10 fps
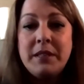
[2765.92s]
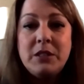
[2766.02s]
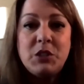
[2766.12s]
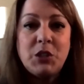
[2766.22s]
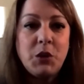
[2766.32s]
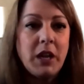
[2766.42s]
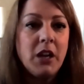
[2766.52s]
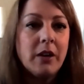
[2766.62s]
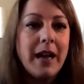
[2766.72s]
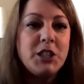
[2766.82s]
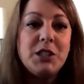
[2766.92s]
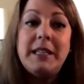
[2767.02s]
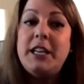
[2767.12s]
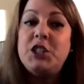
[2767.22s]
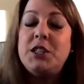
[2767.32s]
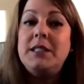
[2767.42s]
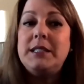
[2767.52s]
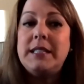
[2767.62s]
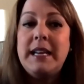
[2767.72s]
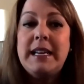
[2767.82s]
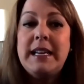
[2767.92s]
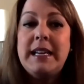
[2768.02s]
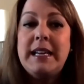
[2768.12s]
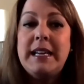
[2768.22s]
apron. So congratulations